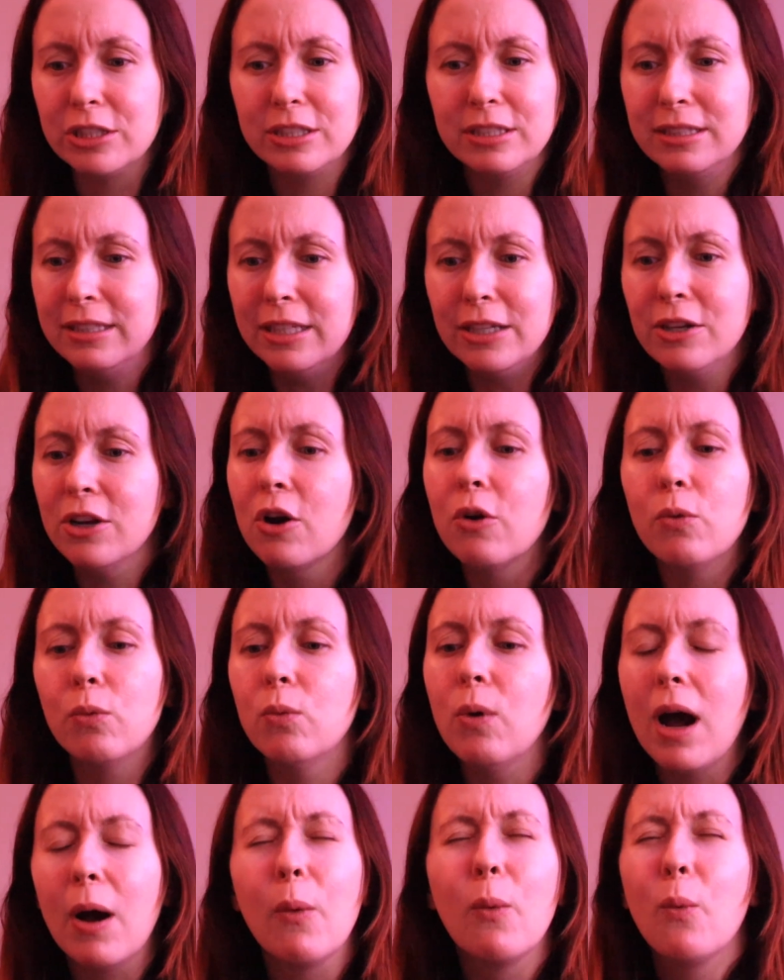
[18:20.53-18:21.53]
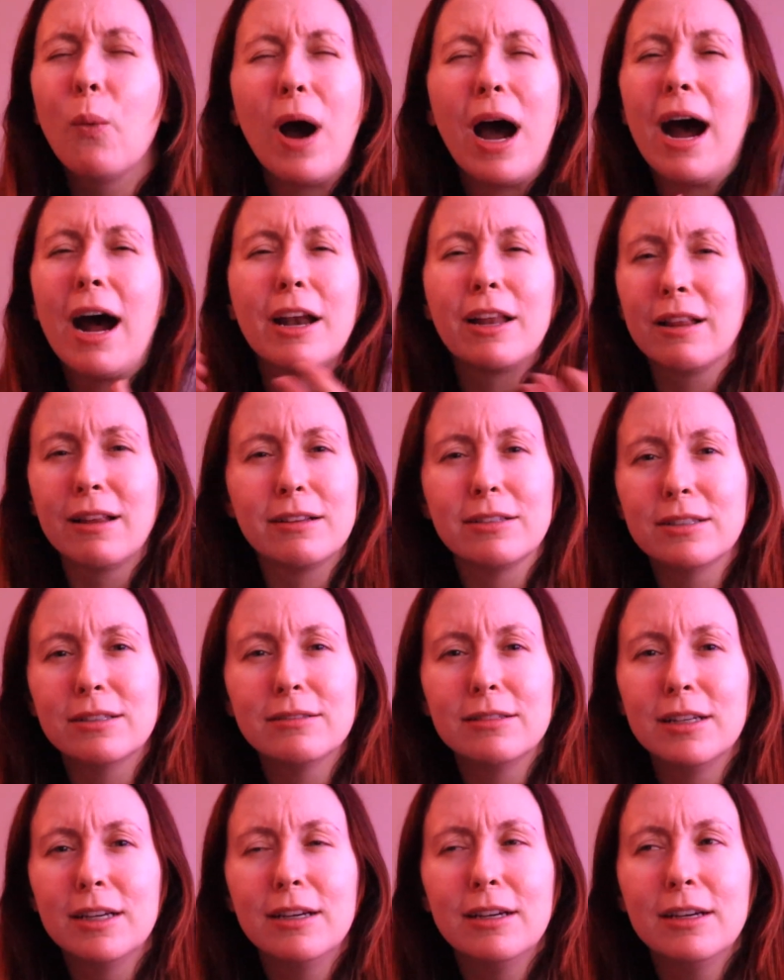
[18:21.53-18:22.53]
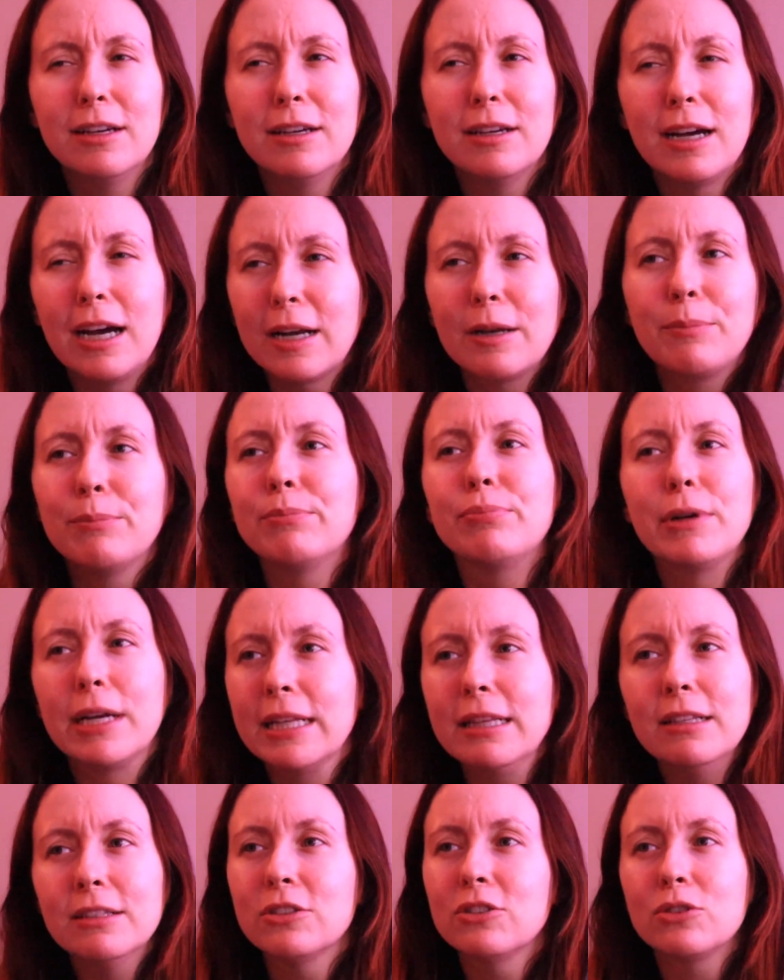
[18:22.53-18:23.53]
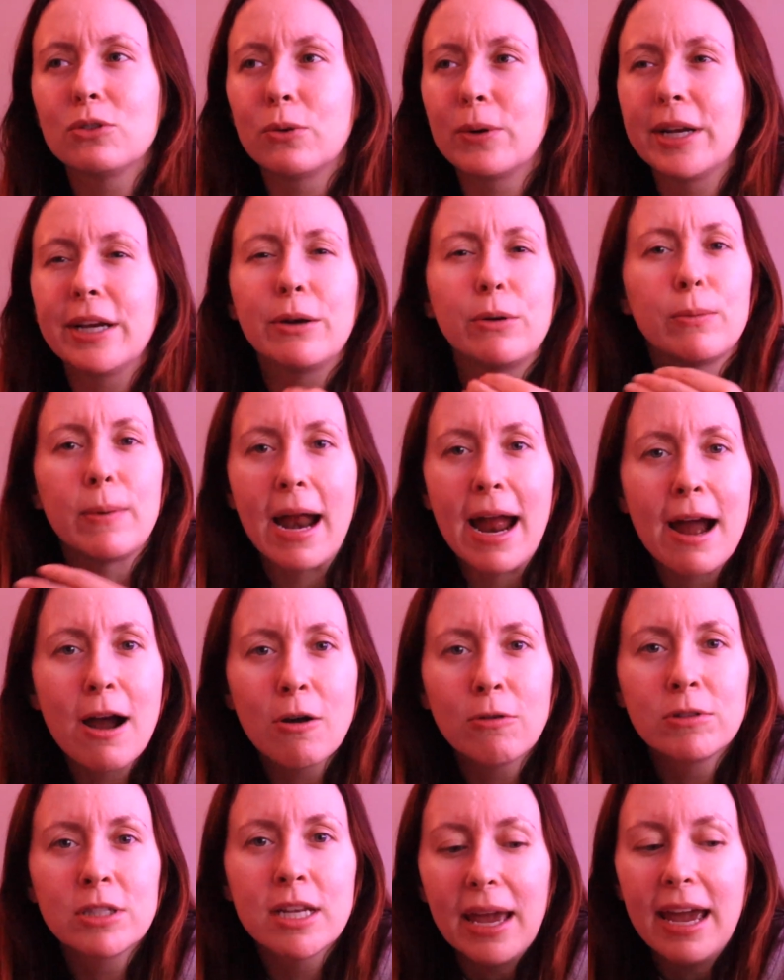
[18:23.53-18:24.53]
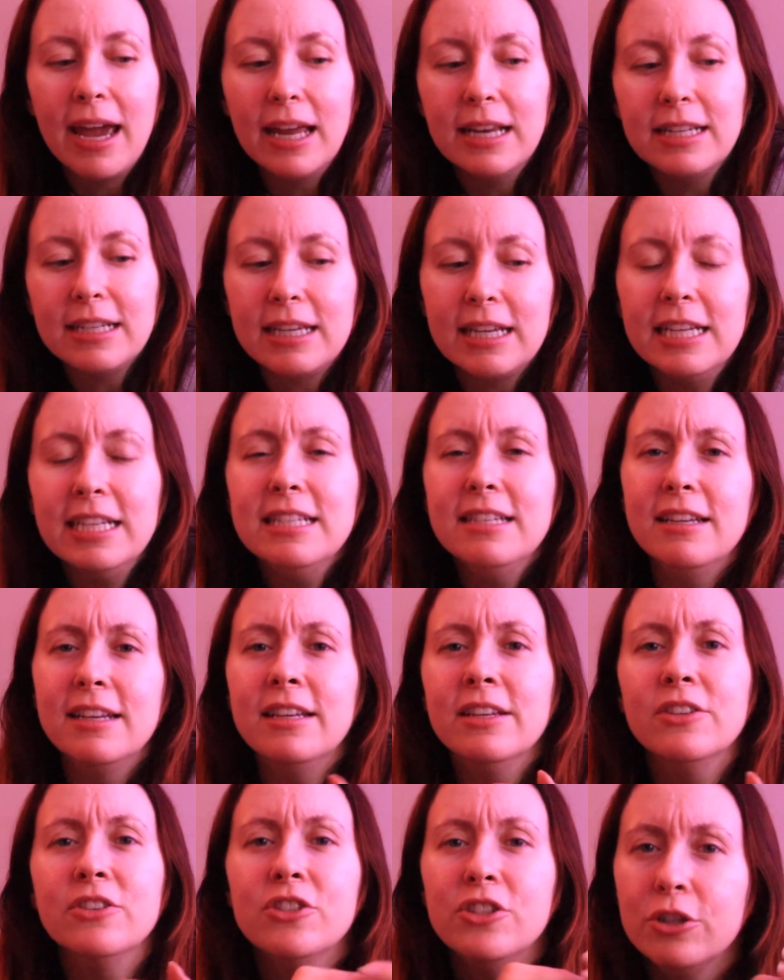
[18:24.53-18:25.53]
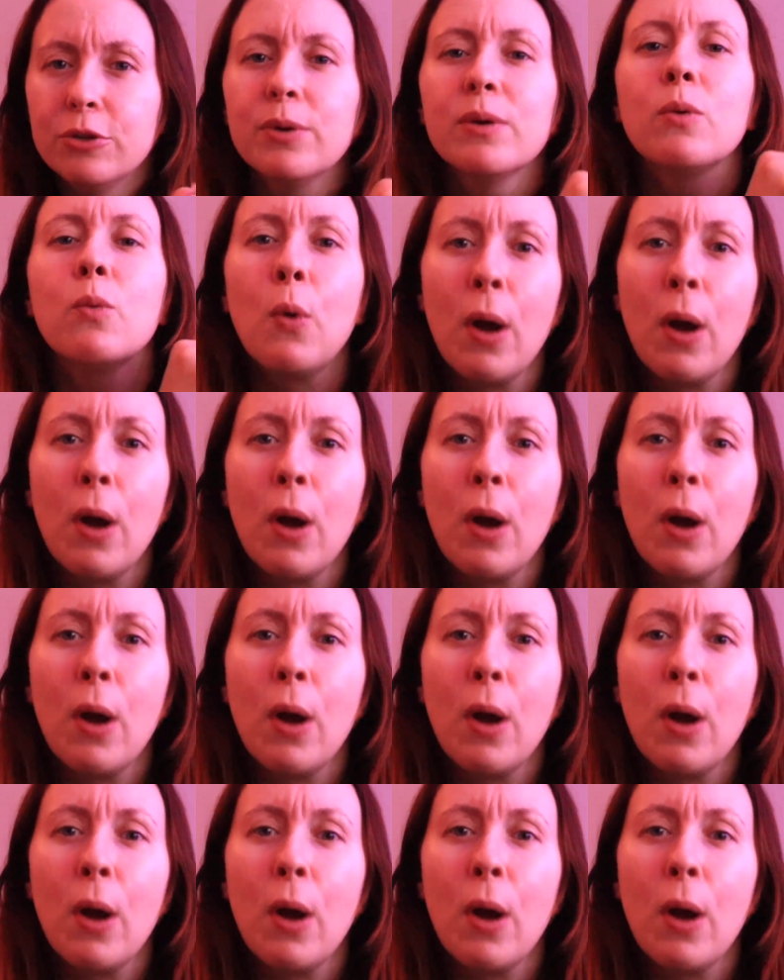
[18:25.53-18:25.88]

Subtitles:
didn't know how to bring this story around, and he didn't do it